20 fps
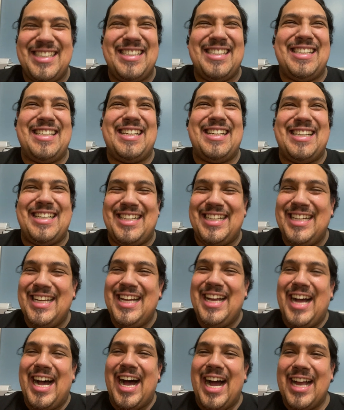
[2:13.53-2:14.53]

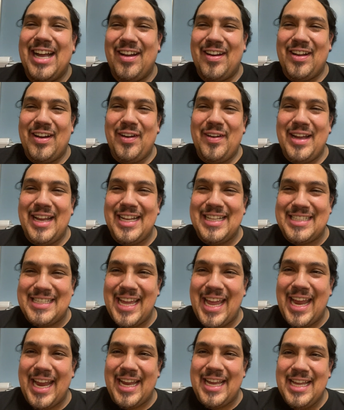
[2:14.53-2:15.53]
I'm going to go ahead and
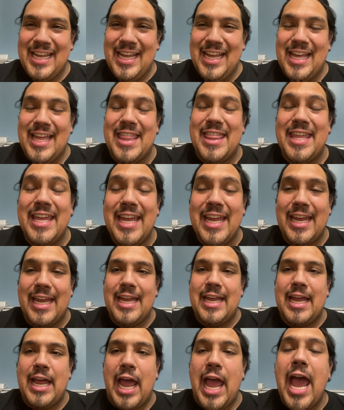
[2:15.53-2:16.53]
take
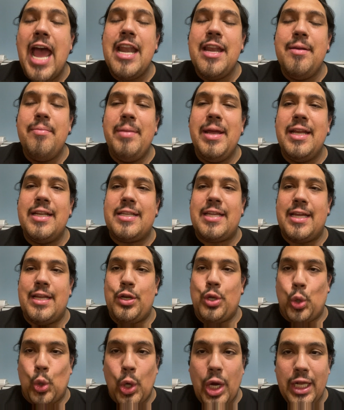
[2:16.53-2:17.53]
the
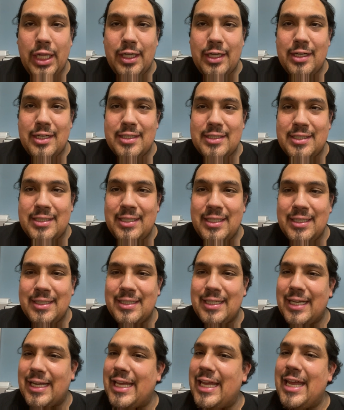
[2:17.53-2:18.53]
Edmonton Oilers
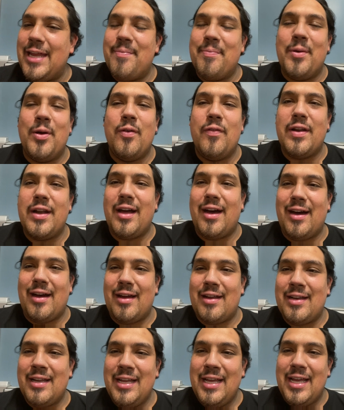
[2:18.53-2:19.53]
to keep moving
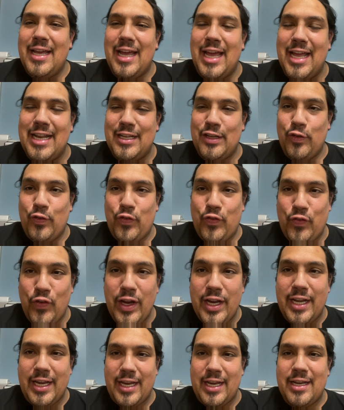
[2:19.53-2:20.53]
on and
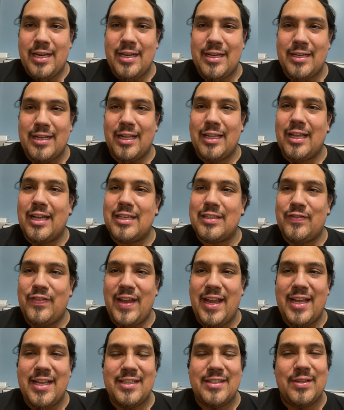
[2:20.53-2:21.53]
defeating the Las
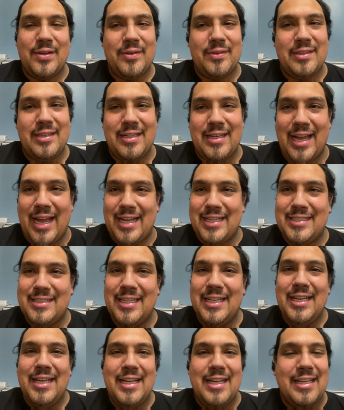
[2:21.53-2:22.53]
Vegas Golden Knights.
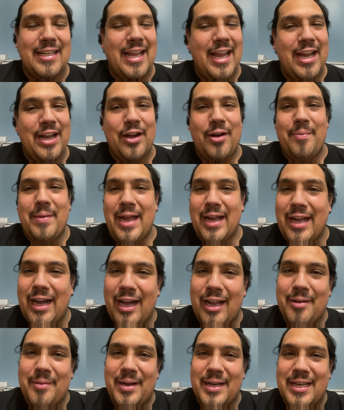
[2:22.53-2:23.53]
There you go, man.
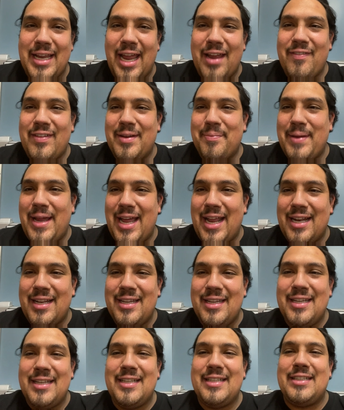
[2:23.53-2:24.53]
Connor McDavid, man.
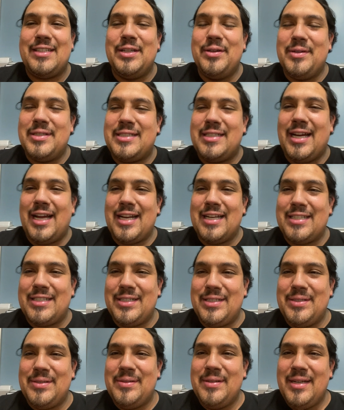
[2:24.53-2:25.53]
Do what you got to
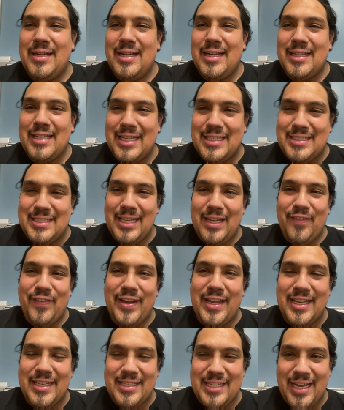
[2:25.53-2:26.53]
do. Let's see if
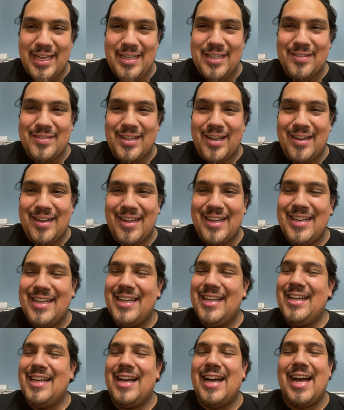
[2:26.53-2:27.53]
he continues on.
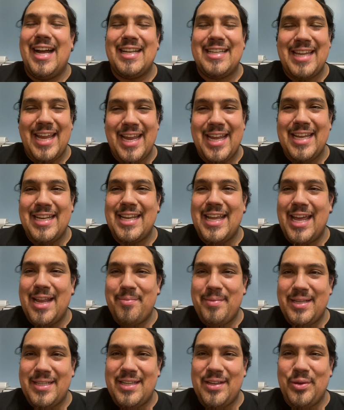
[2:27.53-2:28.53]
I'm taking the
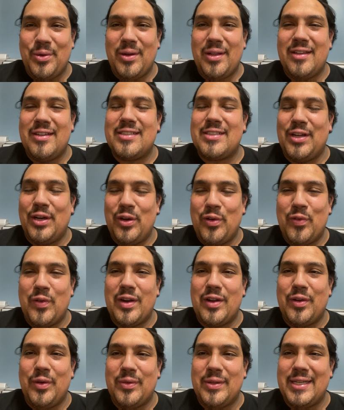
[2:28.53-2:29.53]
Edmonton Oilers over
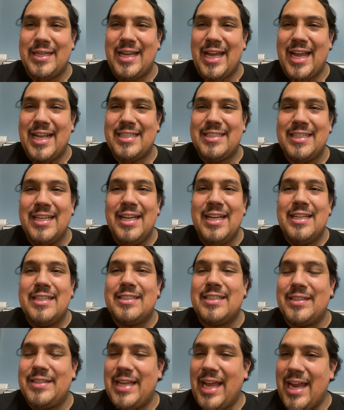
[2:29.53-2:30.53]
the Golden Knights.
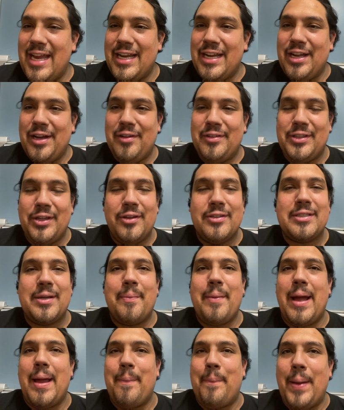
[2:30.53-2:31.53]
So there you go. Those are
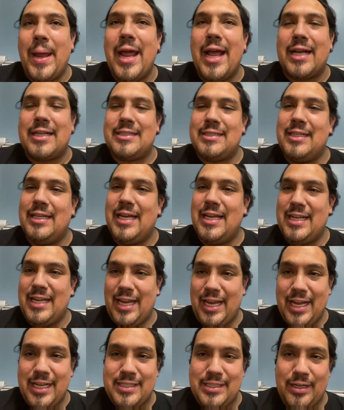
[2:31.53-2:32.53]
my picks in
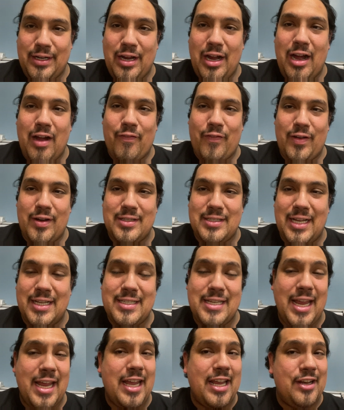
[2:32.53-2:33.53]
the Eastern Conference. I'm
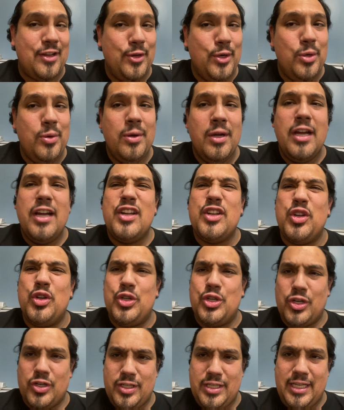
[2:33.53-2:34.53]
taking who? New
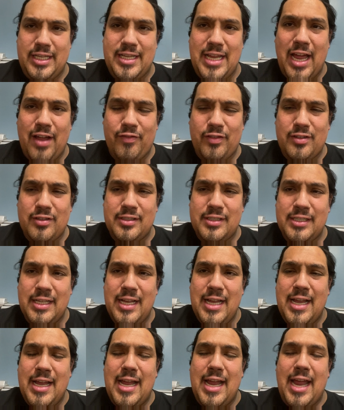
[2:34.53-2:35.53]
Jersey Devils.
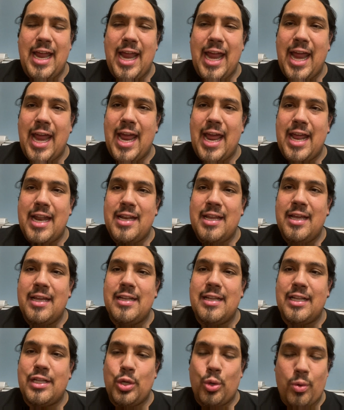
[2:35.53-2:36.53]
And
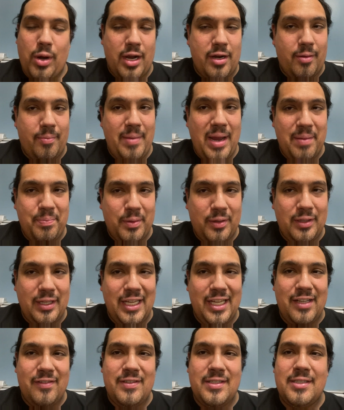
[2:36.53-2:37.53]
the Toronto Maple
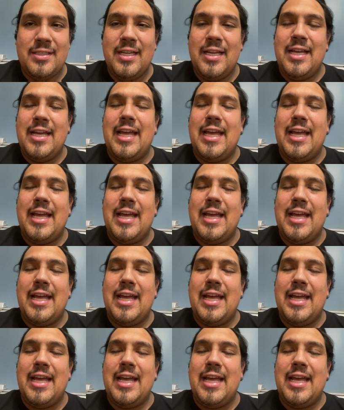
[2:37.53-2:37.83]
Leafs.